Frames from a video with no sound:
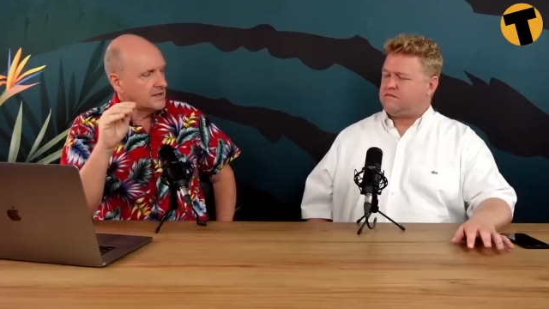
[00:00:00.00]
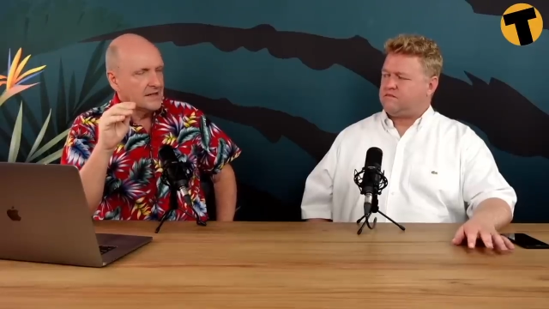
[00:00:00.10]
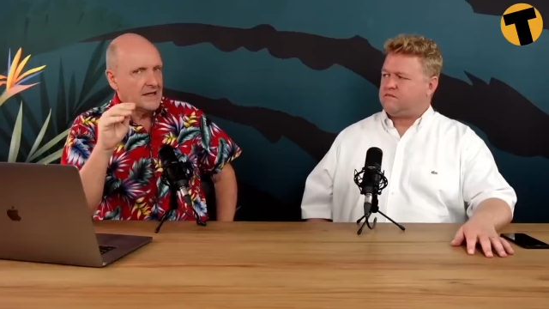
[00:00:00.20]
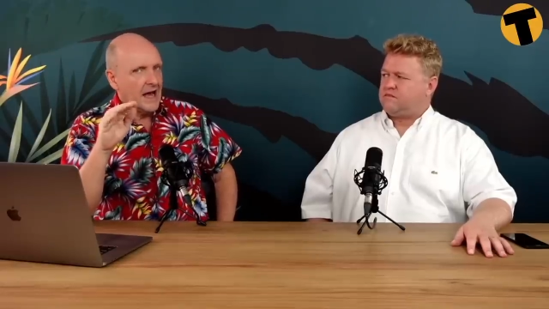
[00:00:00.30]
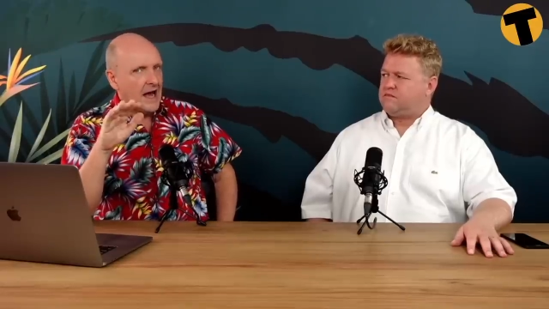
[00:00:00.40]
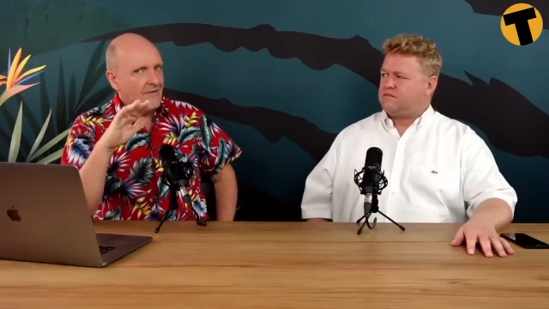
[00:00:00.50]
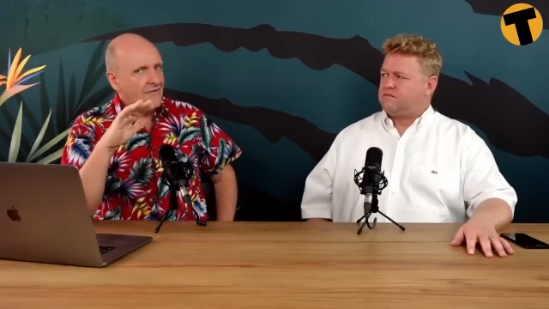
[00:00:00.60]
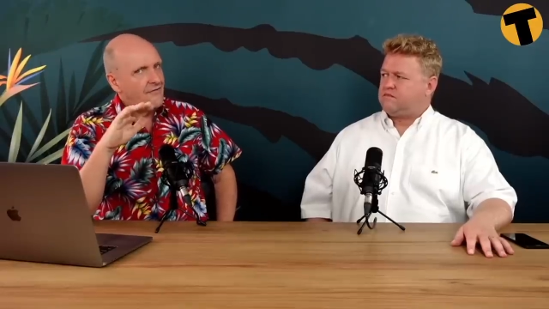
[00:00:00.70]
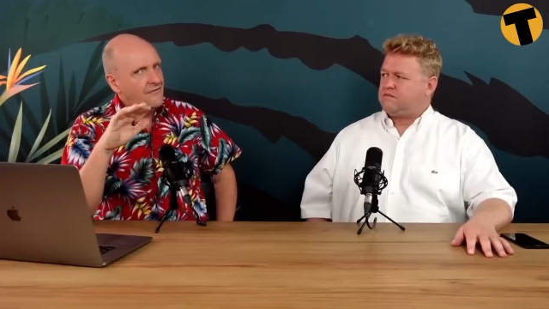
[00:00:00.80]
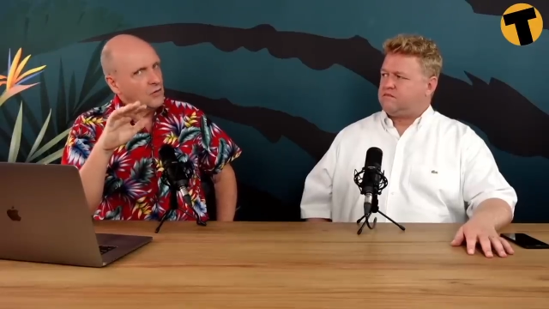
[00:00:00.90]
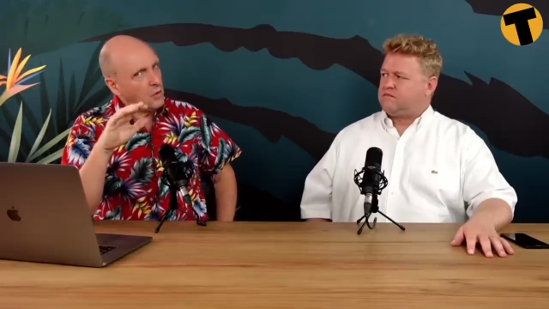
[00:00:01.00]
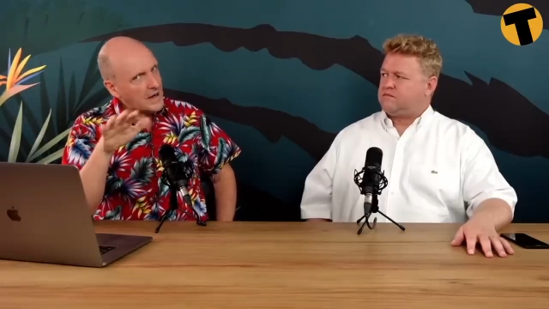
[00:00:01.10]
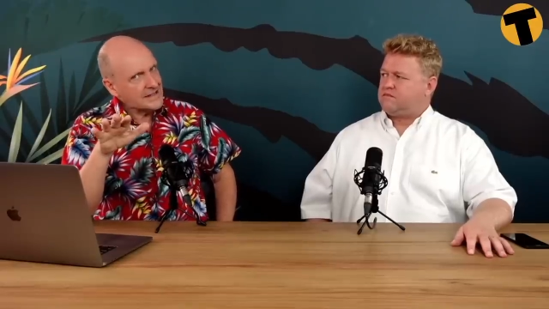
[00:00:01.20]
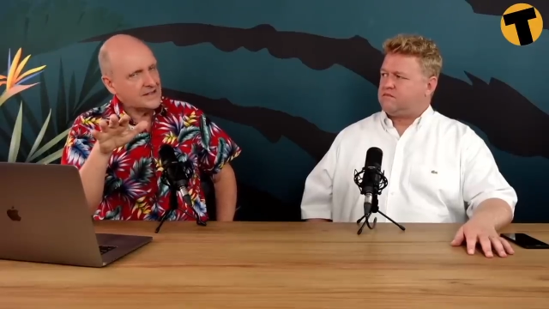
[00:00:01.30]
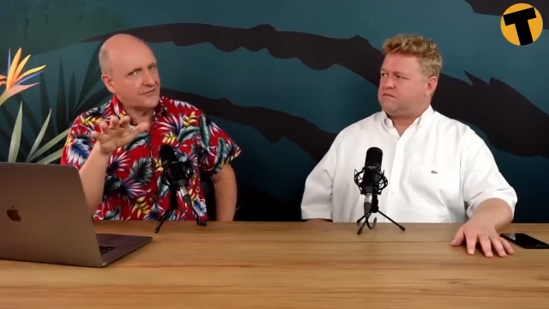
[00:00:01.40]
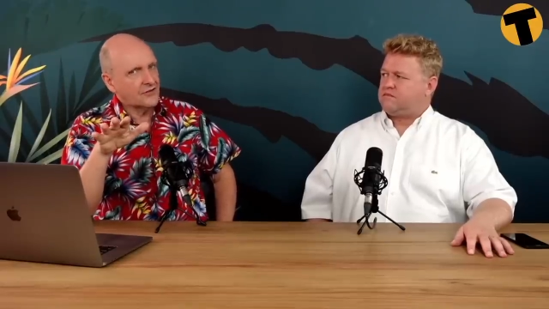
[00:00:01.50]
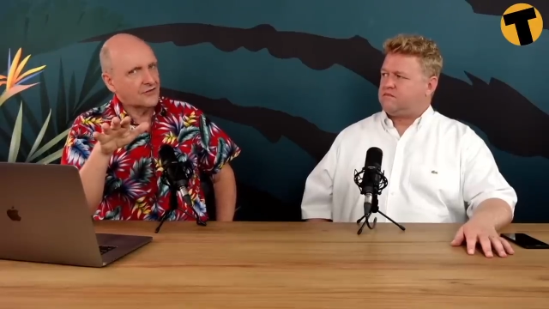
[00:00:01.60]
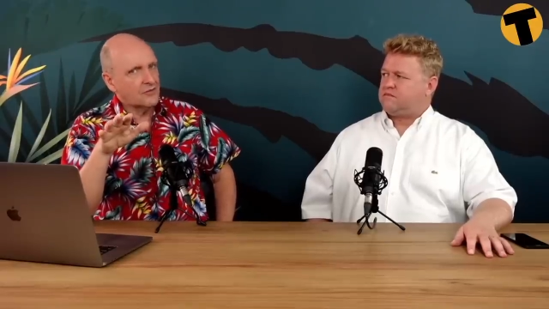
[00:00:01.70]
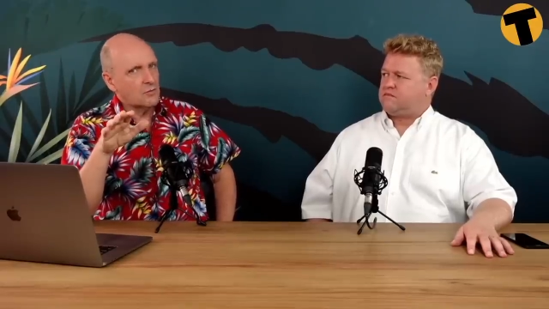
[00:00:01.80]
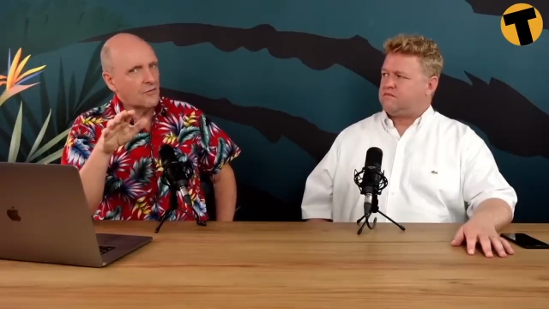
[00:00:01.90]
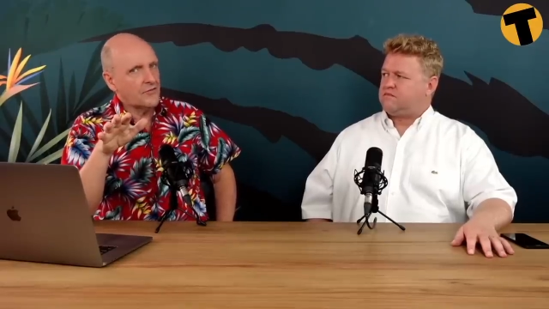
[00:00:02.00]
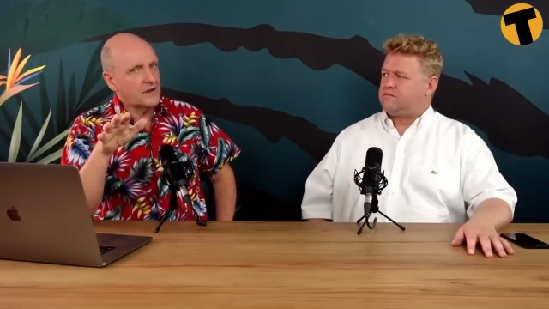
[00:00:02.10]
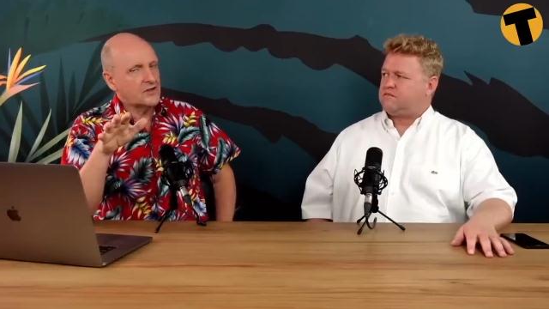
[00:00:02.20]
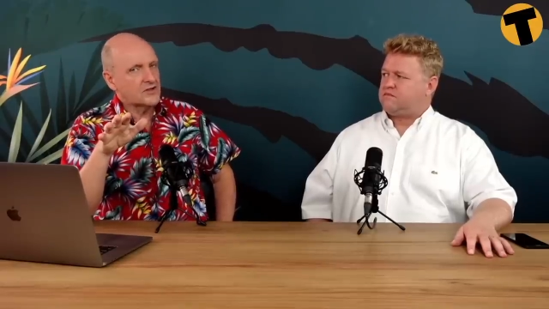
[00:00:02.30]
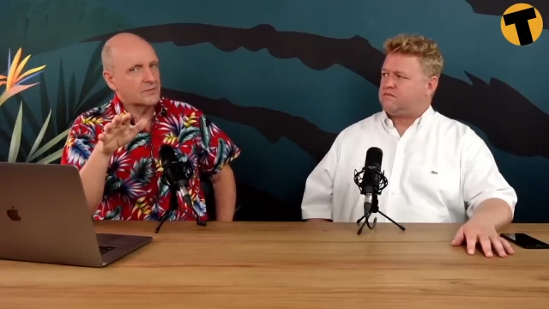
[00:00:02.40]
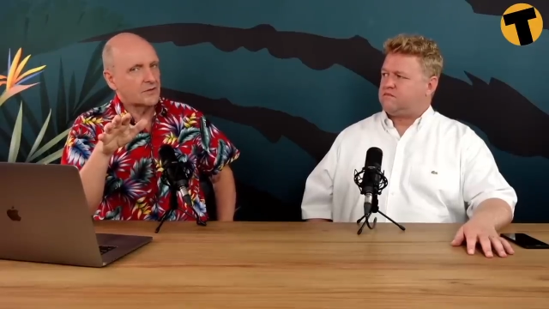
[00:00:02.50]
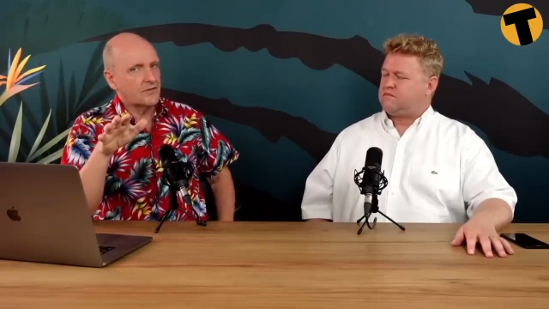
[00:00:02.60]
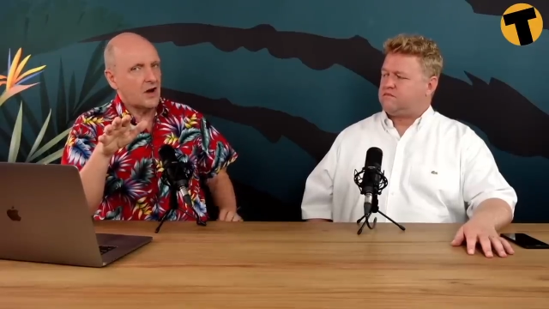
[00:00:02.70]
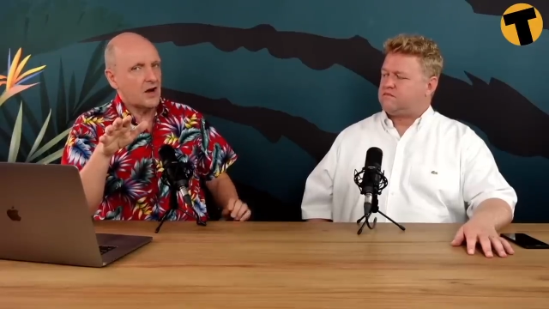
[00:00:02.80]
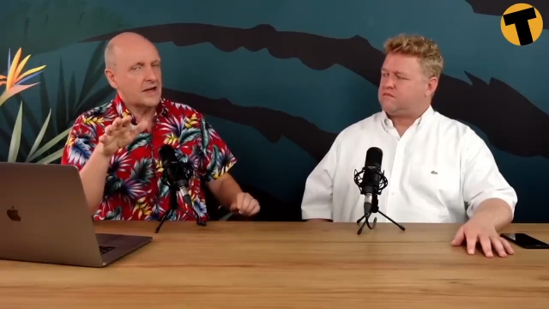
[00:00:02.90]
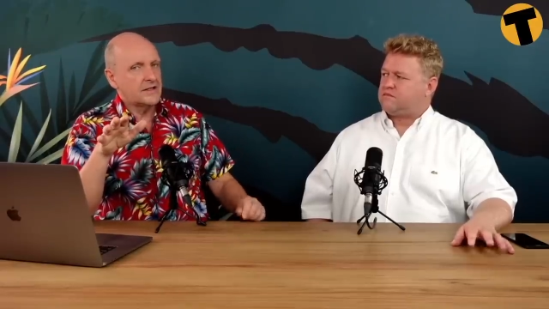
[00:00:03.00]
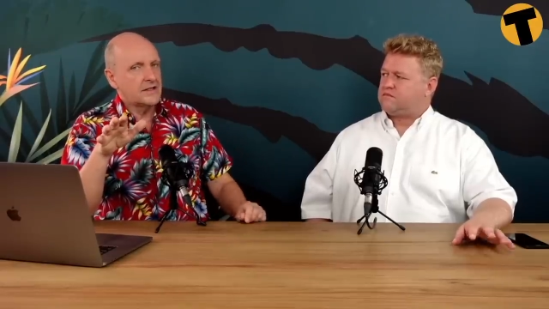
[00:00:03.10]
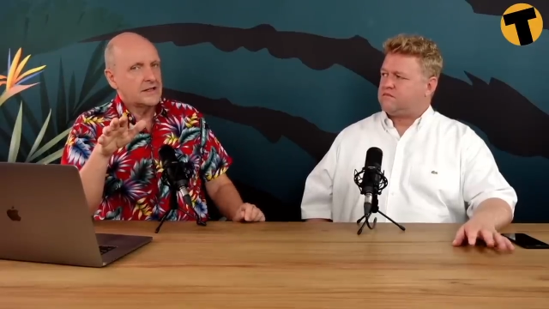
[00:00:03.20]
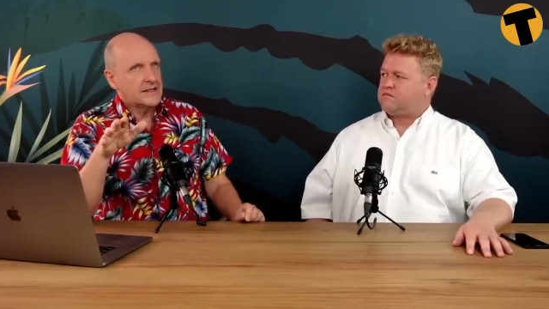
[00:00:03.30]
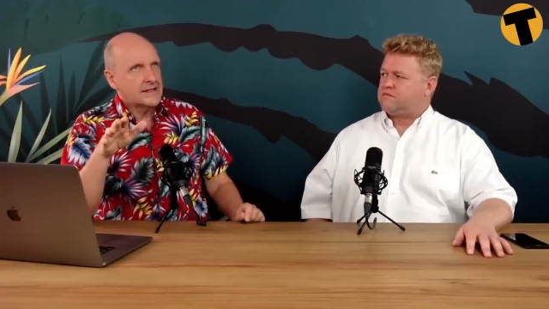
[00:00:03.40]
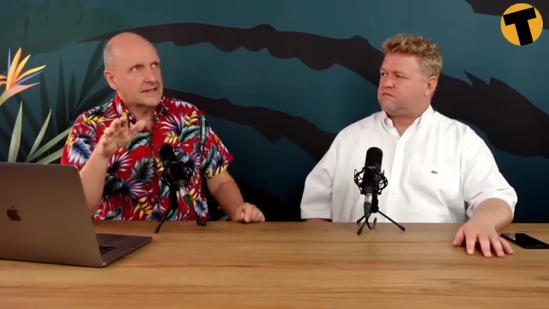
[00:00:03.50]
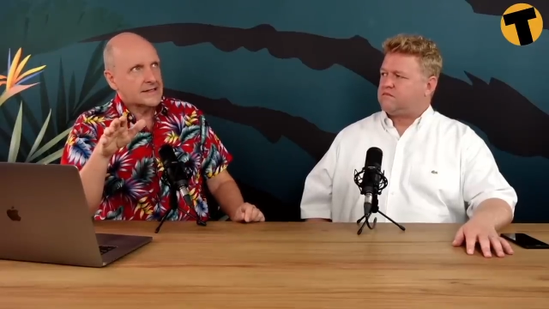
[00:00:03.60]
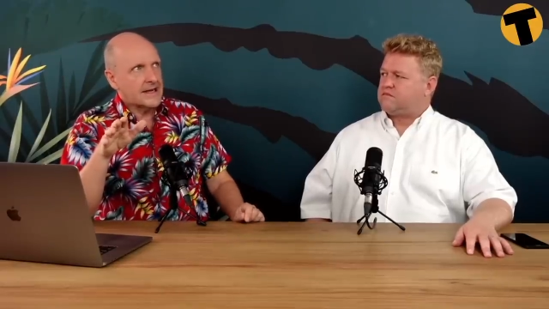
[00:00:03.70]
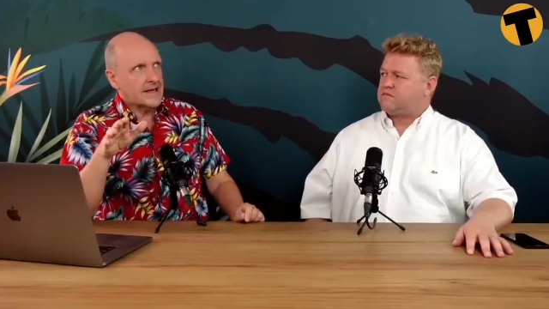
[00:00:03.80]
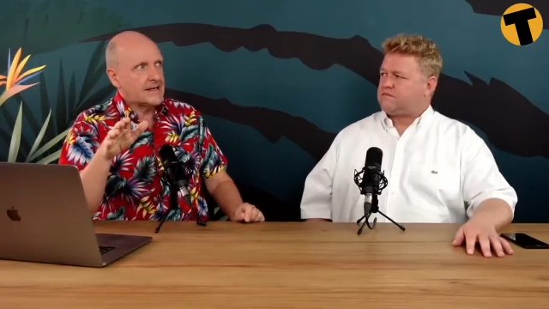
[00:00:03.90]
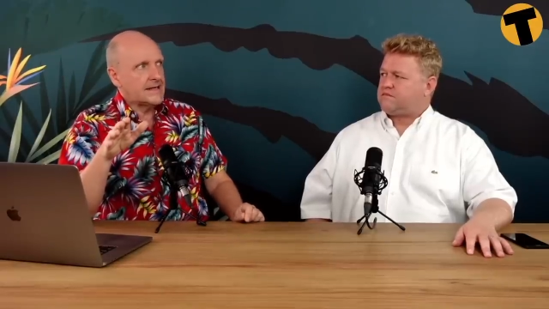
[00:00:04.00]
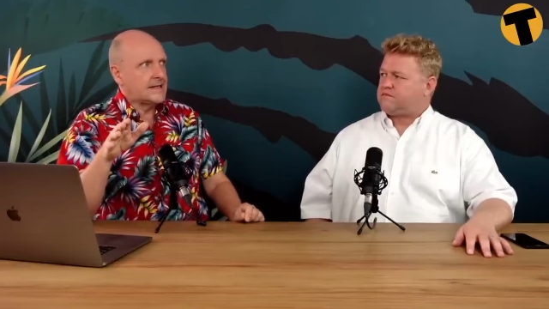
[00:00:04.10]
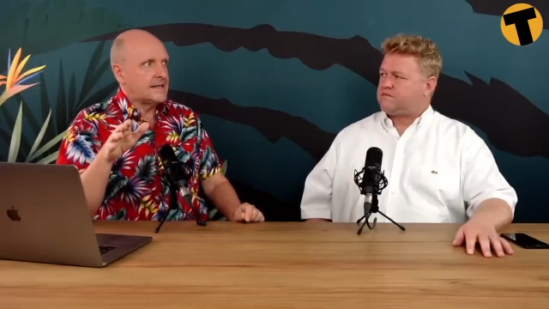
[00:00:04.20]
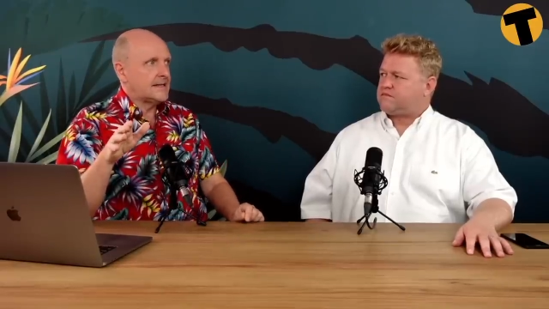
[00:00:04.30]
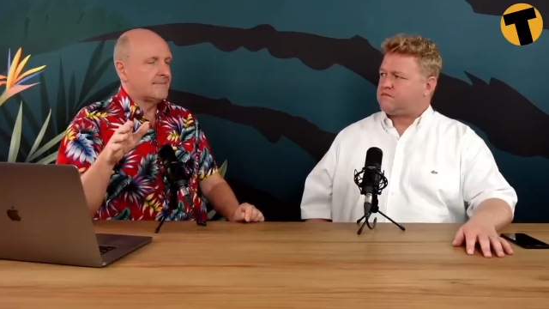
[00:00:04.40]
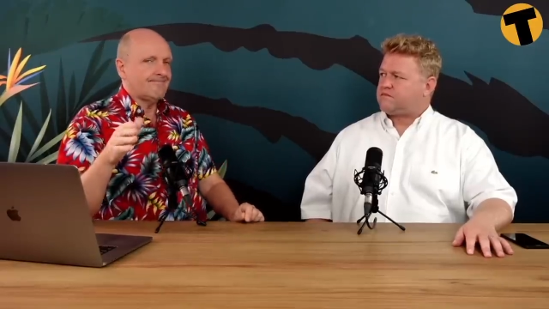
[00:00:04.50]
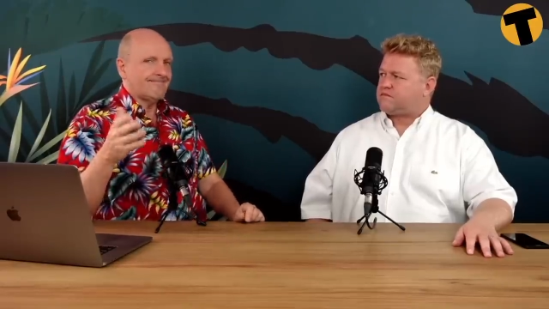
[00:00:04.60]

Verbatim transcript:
Speaker 1: mm. are quite different from what they used to provide, say,